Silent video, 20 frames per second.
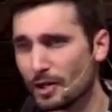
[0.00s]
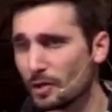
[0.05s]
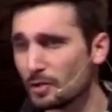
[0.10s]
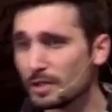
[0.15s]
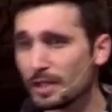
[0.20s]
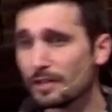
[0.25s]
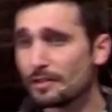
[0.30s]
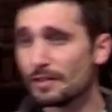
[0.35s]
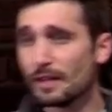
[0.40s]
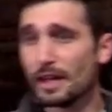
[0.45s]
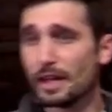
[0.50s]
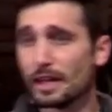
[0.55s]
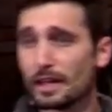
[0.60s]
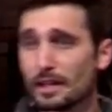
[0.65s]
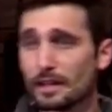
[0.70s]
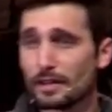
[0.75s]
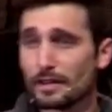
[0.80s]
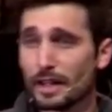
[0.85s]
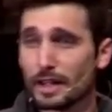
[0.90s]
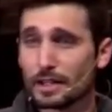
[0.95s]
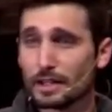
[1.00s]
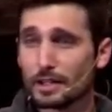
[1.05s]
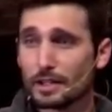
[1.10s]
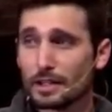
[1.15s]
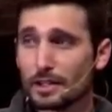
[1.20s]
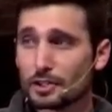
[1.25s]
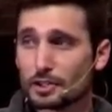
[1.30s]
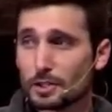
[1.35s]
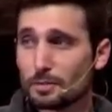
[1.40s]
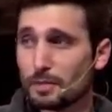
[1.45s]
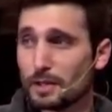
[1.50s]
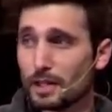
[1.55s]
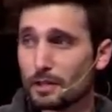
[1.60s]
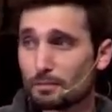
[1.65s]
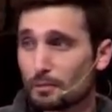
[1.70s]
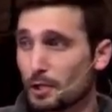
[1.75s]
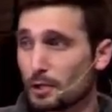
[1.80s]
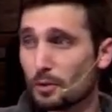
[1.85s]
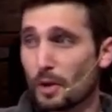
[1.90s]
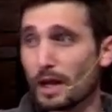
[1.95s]
The only thing that should be a
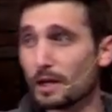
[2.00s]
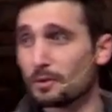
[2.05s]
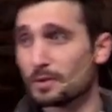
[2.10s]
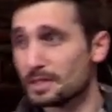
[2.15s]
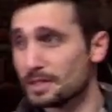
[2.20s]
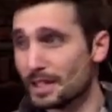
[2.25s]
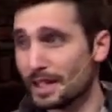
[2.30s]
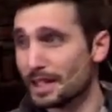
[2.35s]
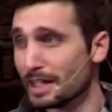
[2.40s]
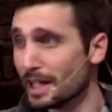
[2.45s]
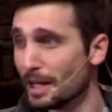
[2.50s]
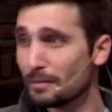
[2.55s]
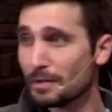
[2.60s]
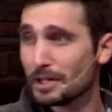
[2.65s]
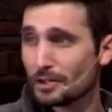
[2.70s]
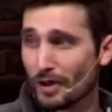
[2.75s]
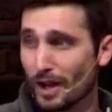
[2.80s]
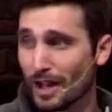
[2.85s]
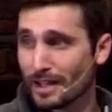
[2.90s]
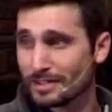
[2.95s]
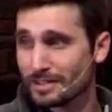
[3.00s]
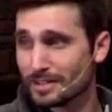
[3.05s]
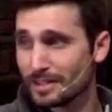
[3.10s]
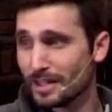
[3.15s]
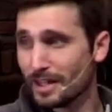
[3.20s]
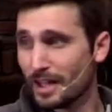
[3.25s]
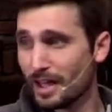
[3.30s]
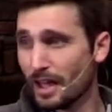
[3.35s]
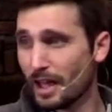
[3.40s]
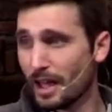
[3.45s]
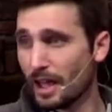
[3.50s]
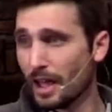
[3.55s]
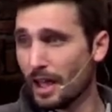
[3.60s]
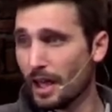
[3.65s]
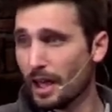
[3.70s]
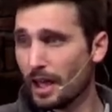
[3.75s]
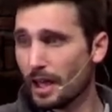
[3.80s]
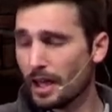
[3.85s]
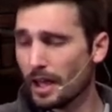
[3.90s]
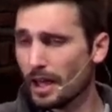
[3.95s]
prerequisite in coming to Christ
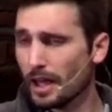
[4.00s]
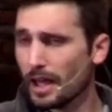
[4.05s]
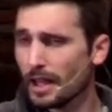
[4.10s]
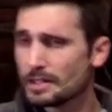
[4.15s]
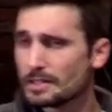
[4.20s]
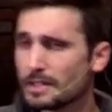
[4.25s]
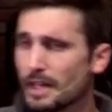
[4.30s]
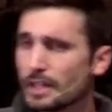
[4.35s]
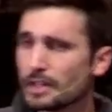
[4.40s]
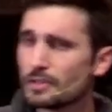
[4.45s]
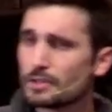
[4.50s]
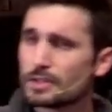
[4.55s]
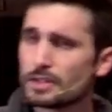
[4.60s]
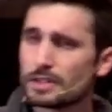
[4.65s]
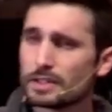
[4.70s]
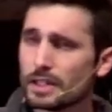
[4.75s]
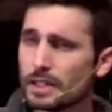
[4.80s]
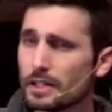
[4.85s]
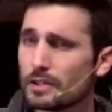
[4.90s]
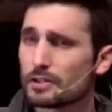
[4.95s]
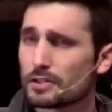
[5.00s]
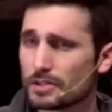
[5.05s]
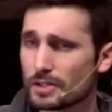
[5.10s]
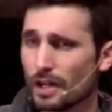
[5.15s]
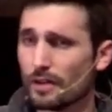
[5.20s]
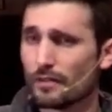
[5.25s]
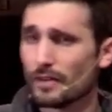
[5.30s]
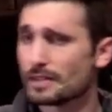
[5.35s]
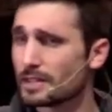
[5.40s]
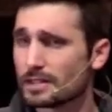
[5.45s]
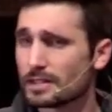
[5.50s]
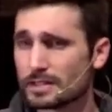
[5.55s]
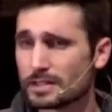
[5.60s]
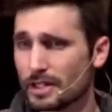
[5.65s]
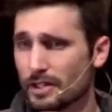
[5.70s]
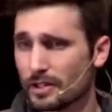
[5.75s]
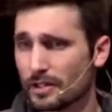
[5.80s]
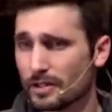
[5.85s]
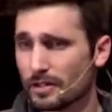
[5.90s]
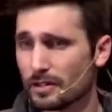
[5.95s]
is that you see yourself as a
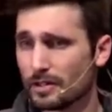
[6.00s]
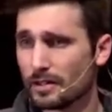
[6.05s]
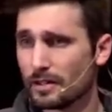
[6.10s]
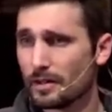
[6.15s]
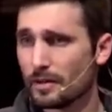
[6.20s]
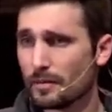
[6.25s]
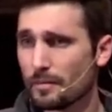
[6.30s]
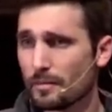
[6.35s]
sinner.